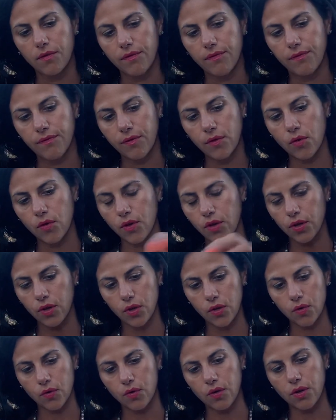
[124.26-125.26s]
for
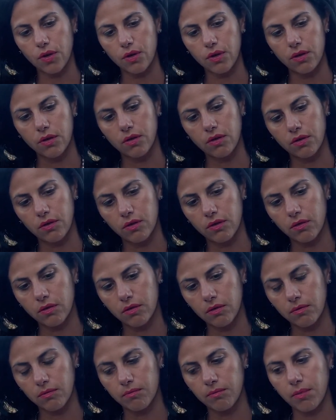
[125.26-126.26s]
your
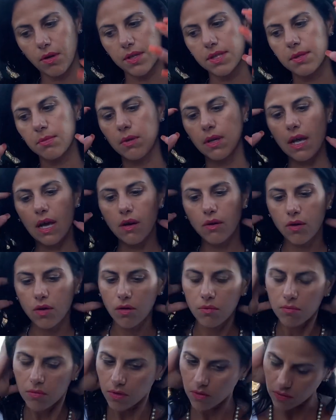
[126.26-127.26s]
possible
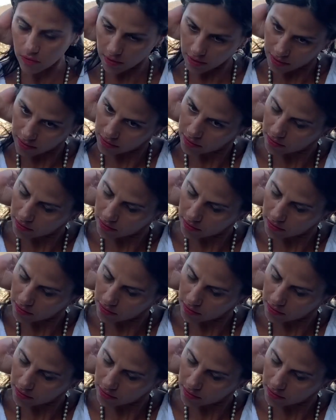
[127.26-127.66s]
outcome, all right?